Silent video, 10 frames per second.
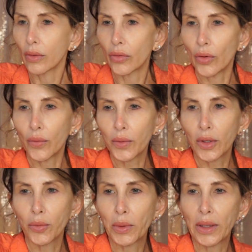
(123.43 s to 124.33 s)
So I'm
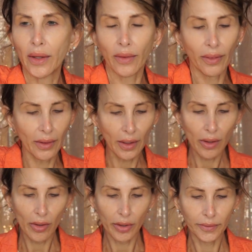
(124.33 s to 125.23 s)
going to begin
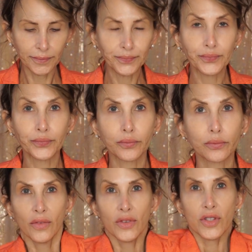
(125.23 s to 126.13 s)
there.
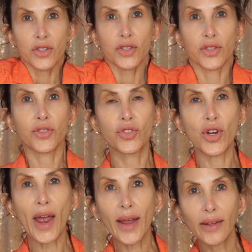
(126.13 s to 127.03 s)
This
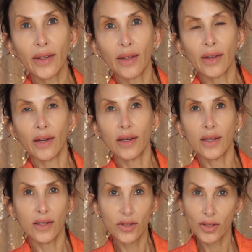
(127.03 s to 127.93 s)
jacket
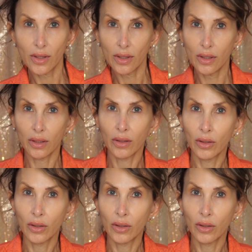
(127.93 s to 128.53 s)
is a